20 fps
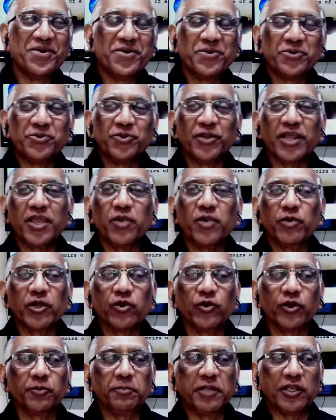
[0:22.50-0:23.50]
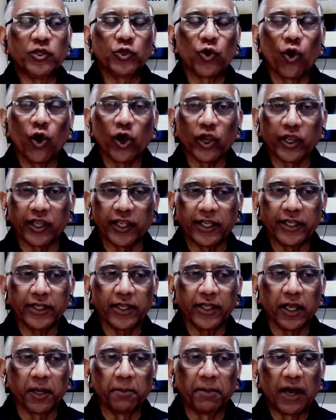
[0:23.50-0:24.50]
today we're going to be talking
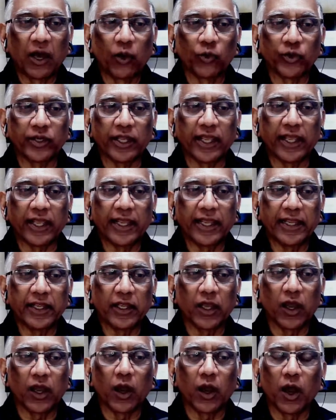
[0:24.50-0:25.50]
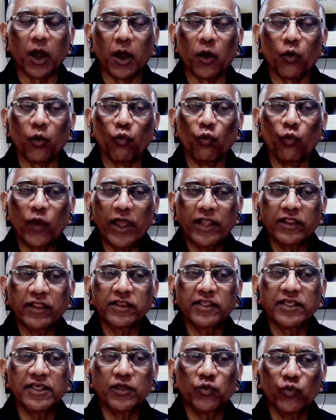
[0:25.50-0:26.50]
about a
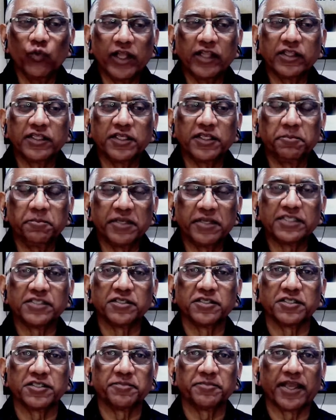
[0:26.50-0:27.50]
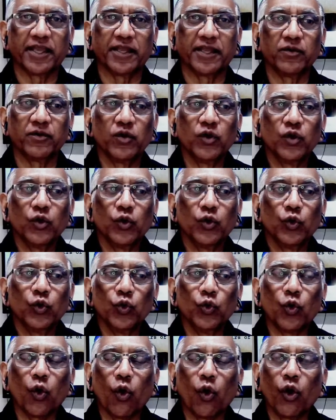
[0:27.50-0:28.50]
wealthy businessman
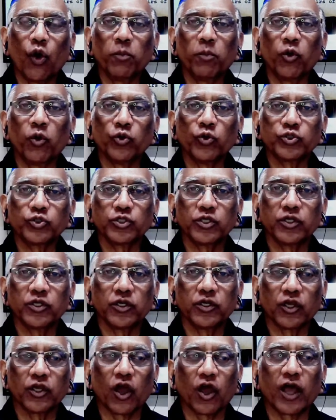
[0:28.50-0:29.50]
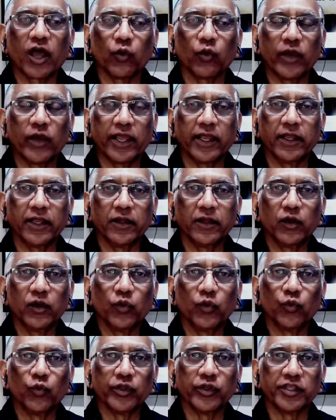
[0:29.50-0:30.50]
who almost got away
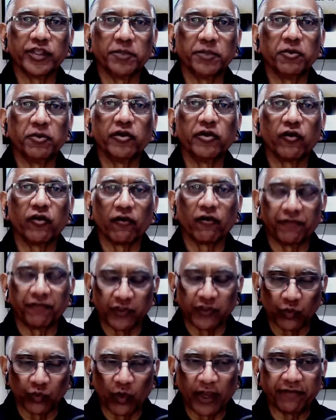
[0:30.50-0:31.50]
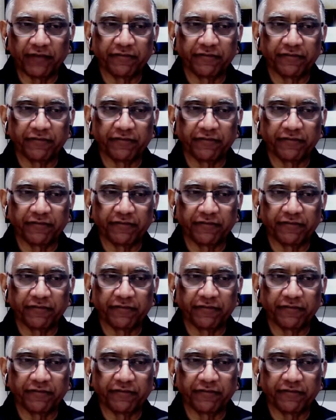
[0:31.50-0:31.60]
with the murder of his wife.